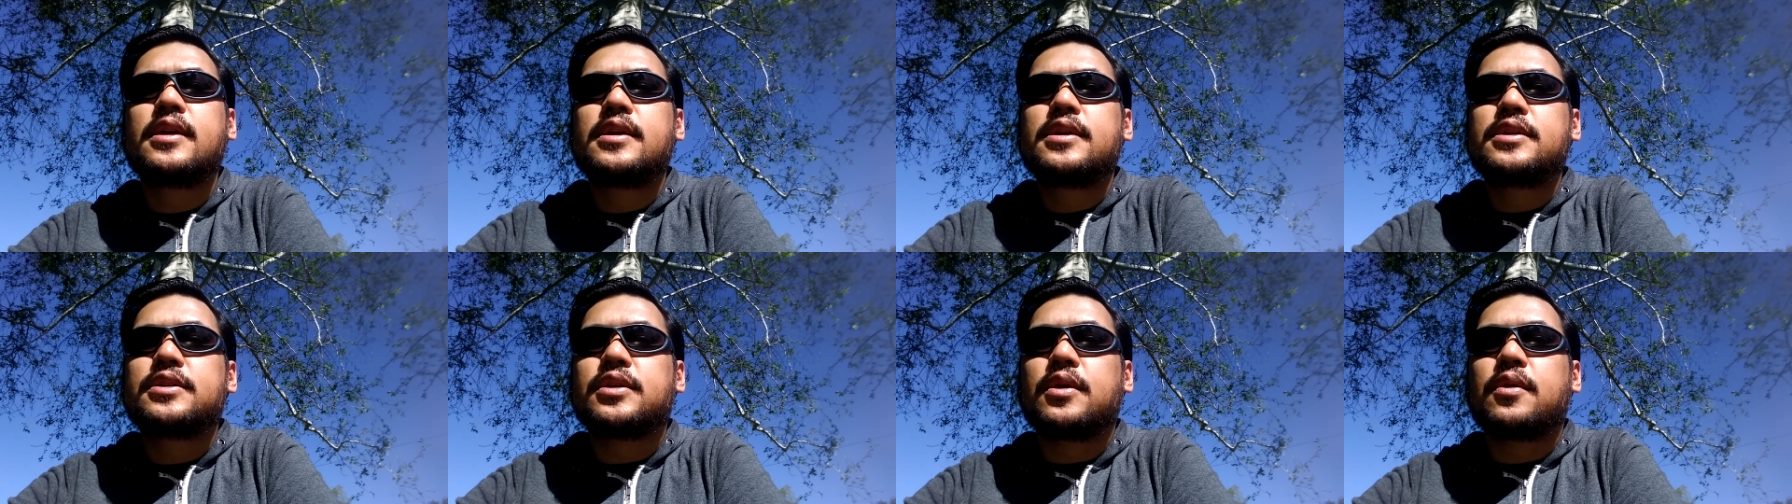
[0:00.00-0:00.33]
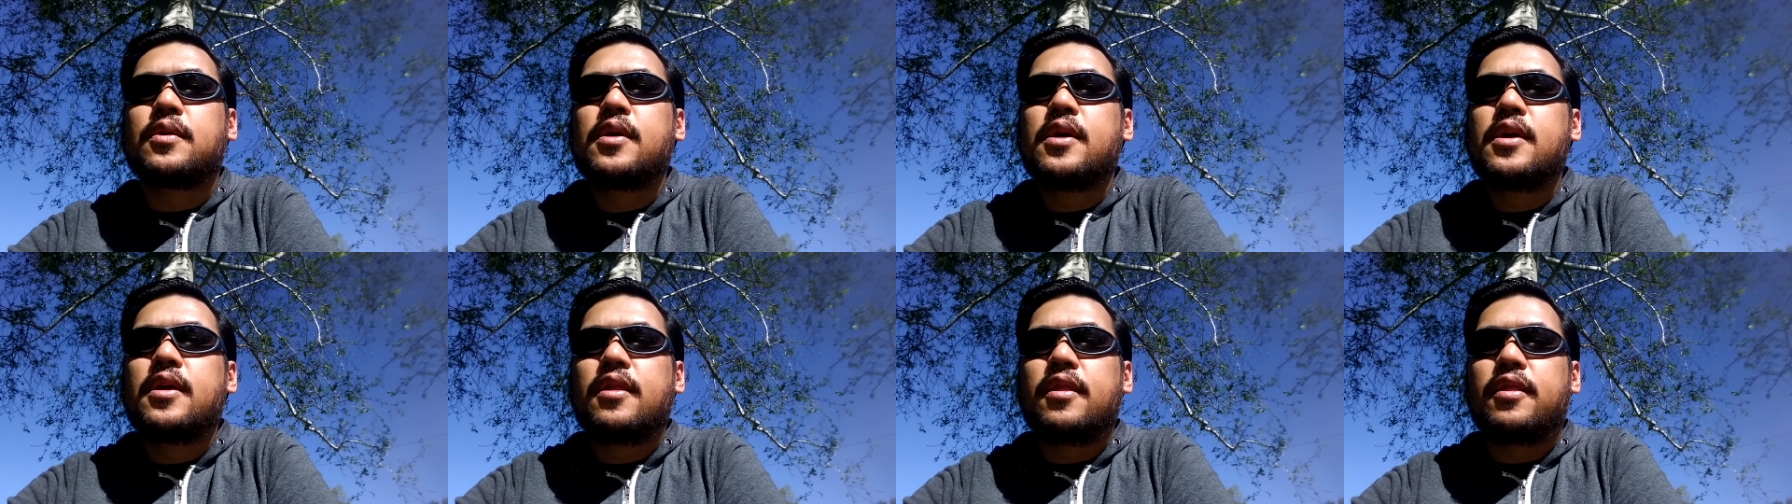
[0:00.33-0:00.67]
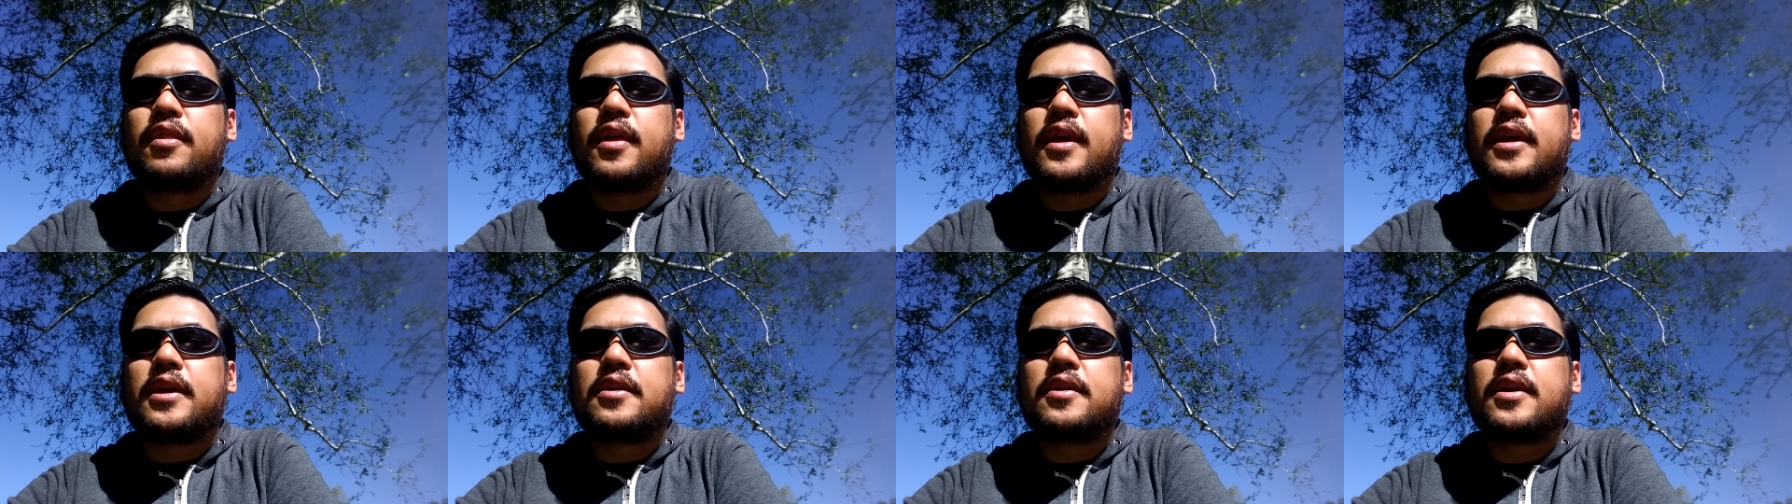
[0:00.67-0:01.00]
So,
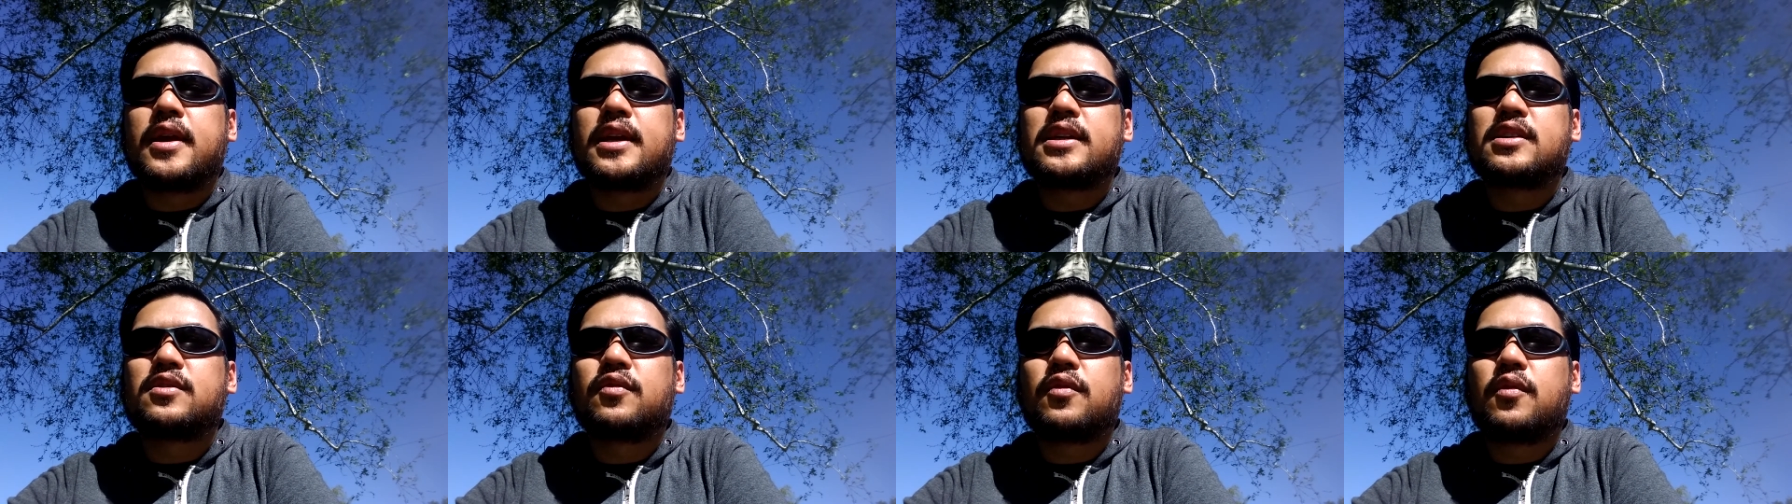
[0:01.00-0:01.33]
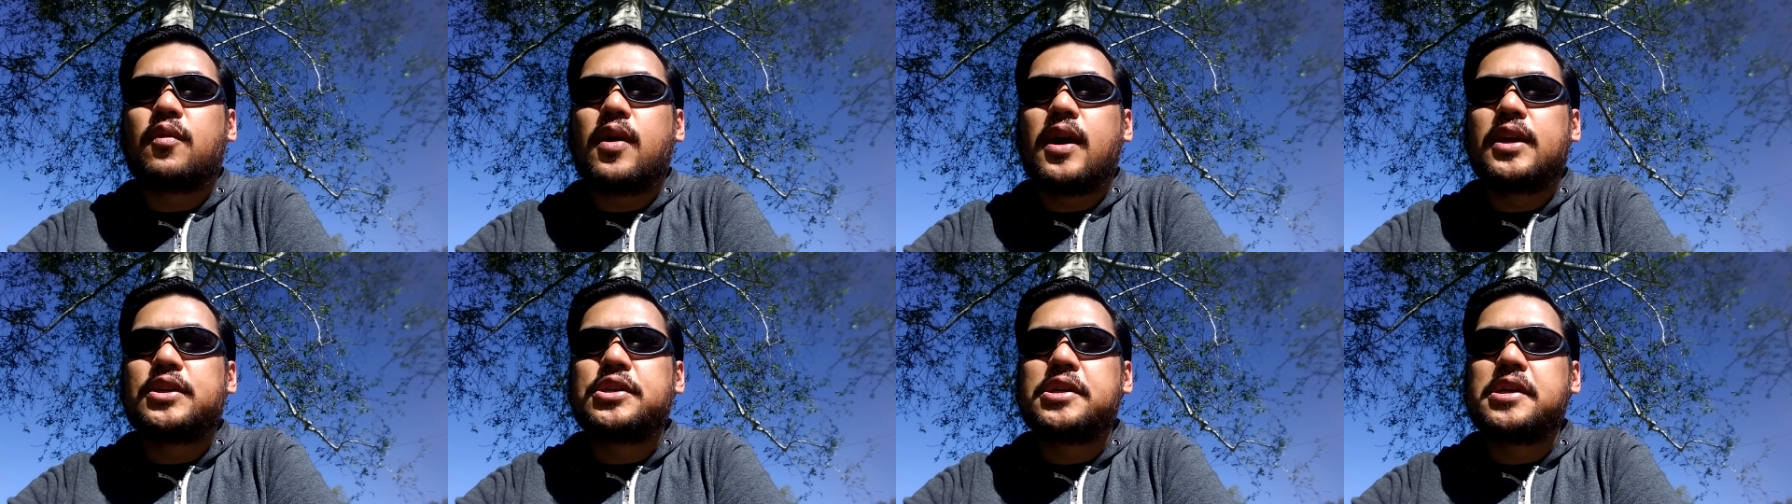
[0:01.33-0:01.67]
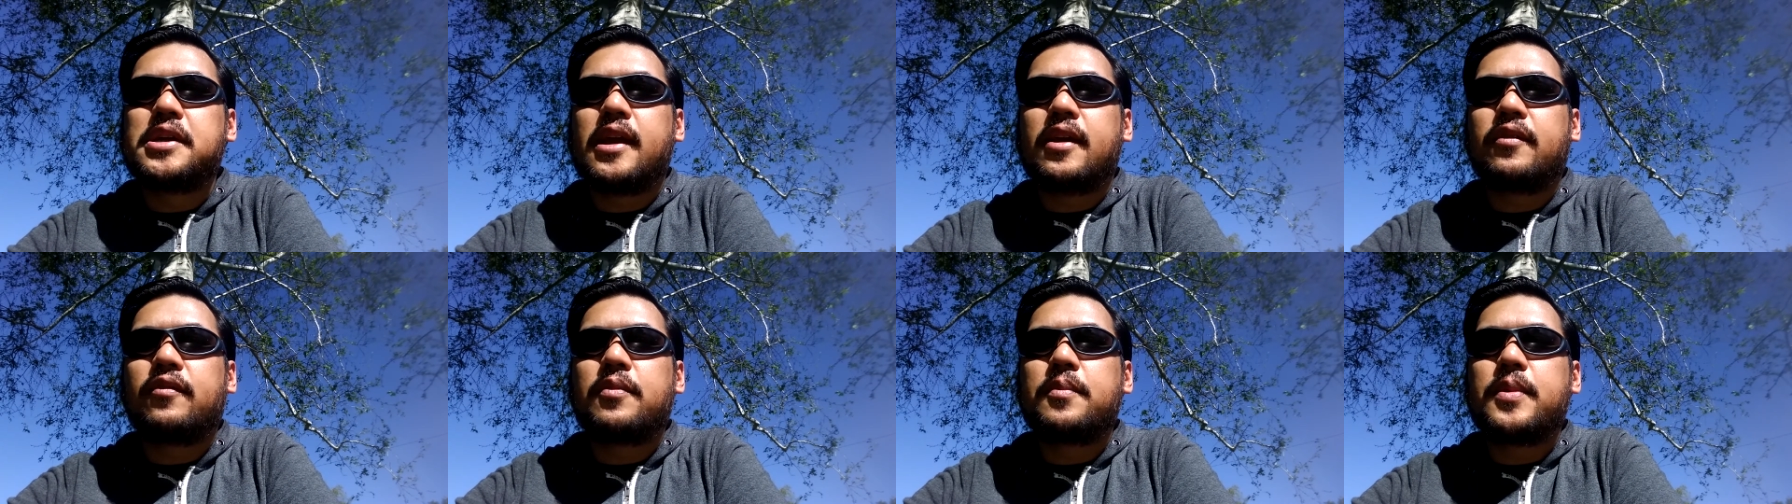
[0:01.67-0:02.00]
thank you guys for
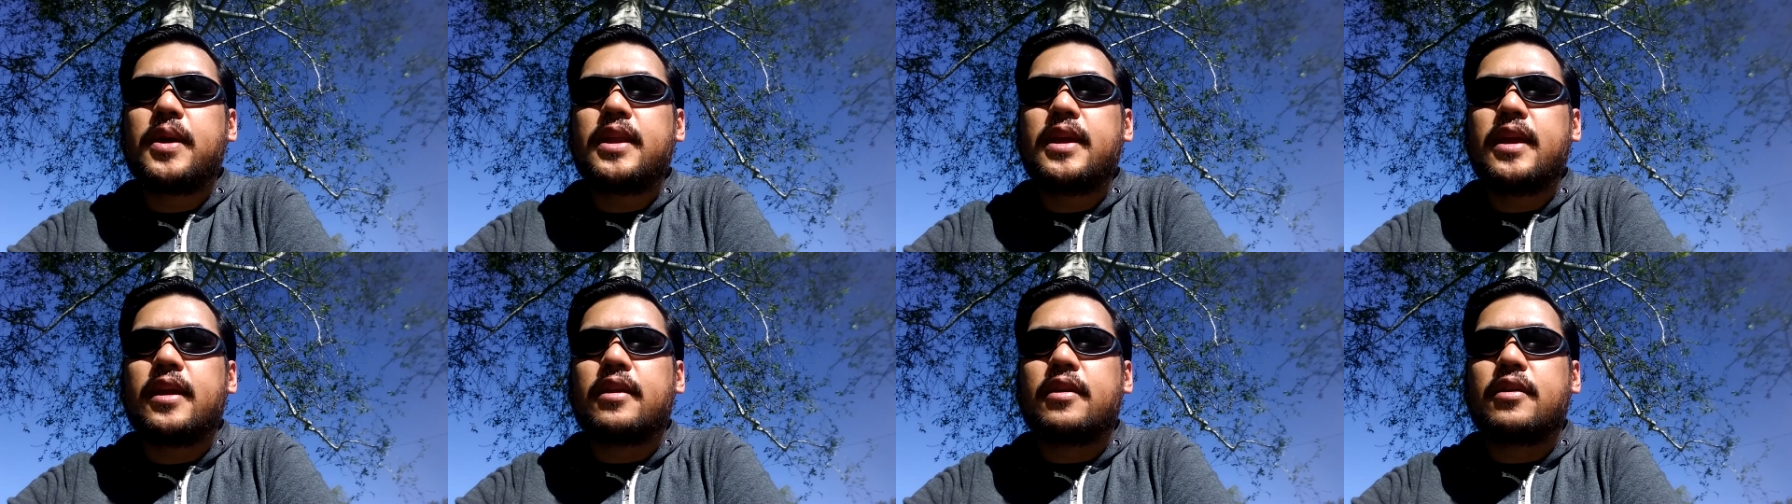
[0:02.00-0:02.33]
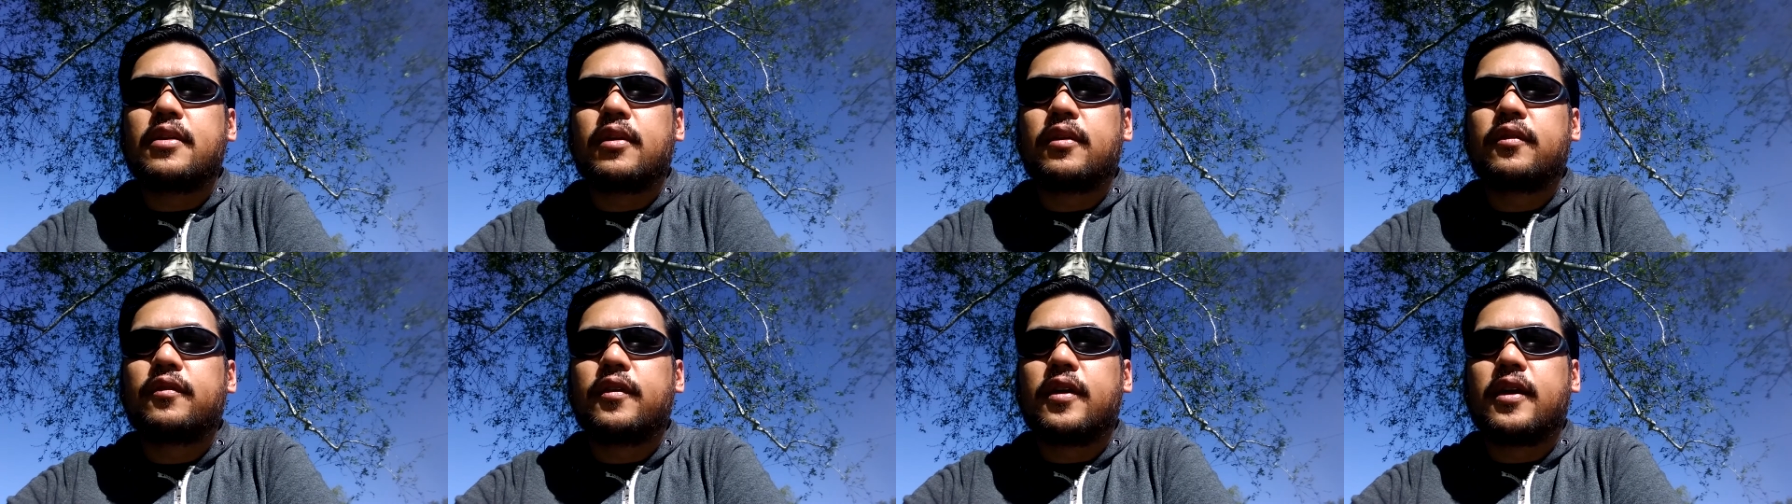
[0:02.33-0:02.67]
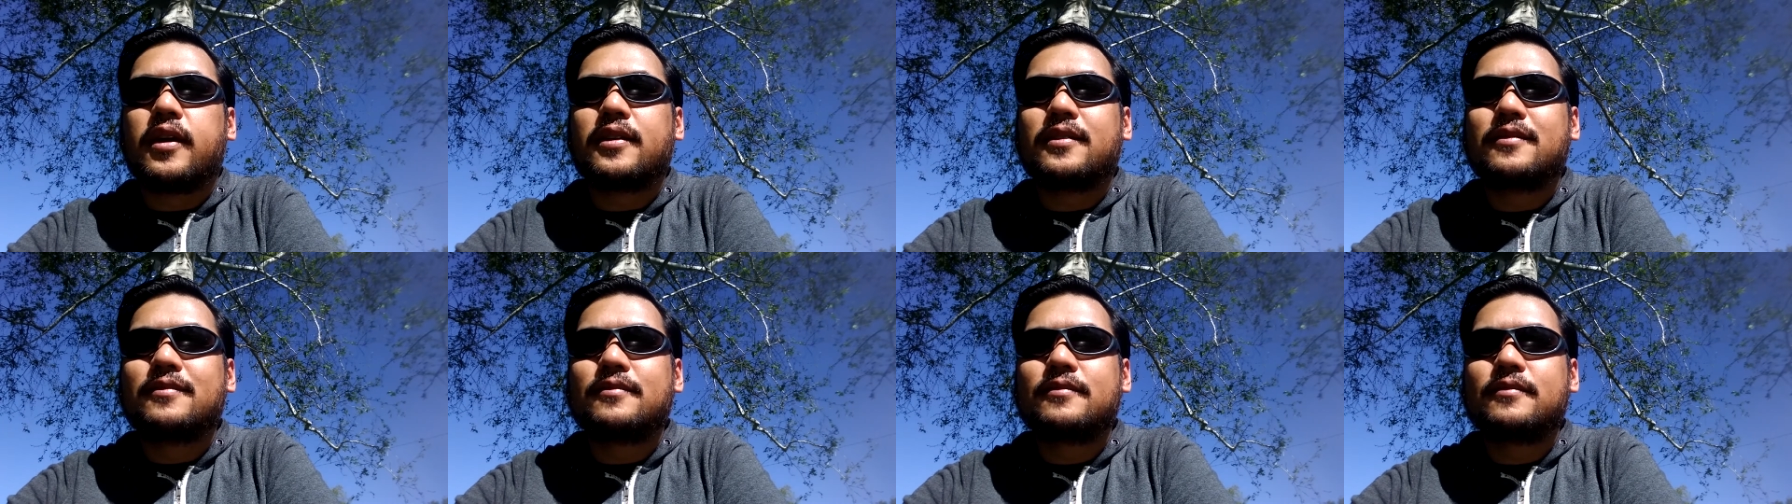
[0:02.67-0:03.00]
watching, everybody, and Nerf
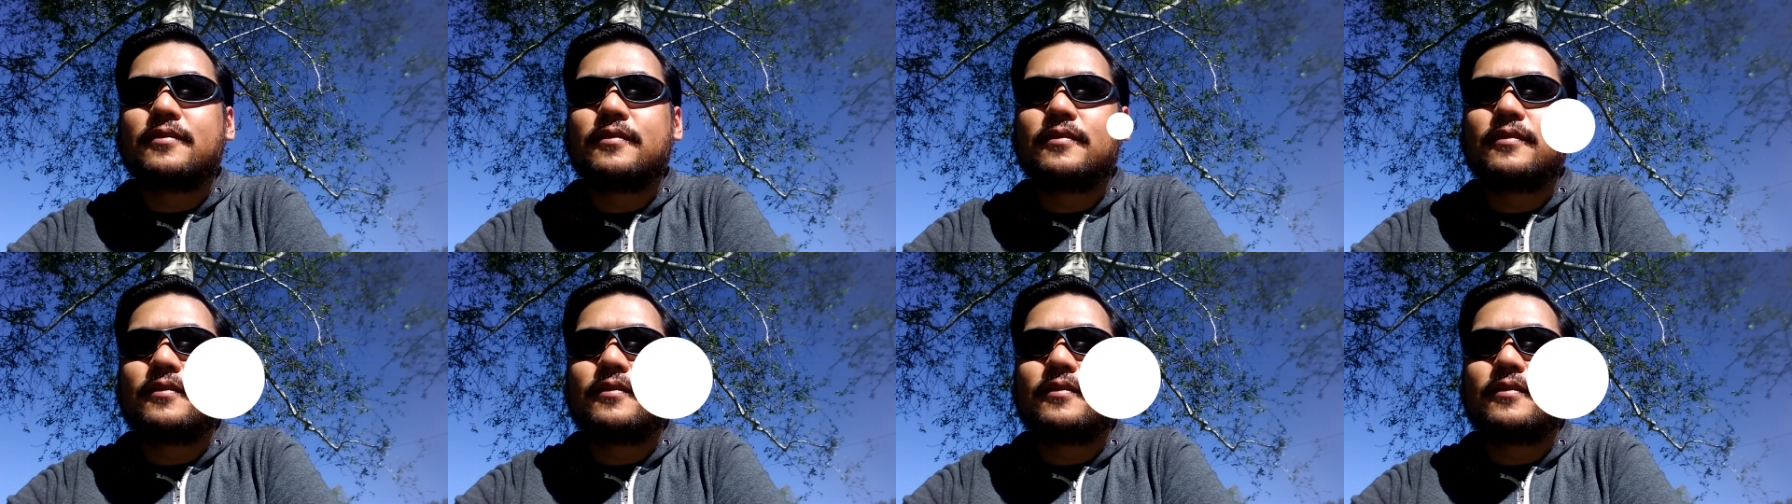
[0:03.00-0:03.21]
on.